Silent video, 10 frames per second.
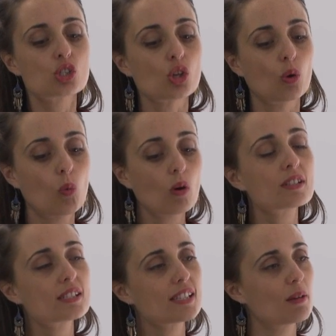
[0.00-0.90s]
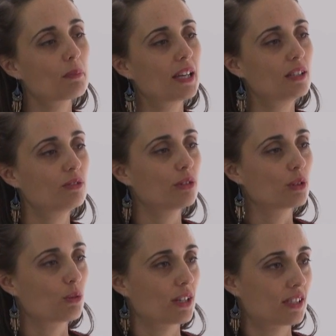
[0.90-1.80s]
So what does that mean for
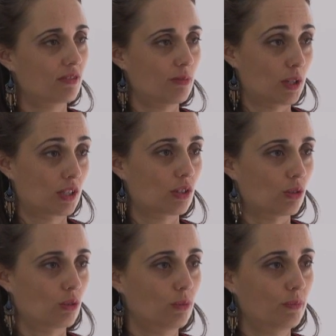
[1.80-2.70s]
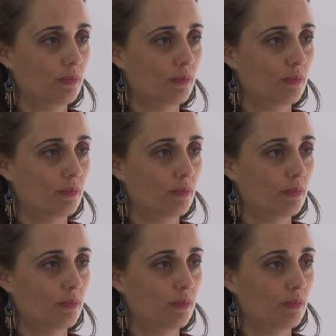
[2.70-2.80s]
the rest of my soul?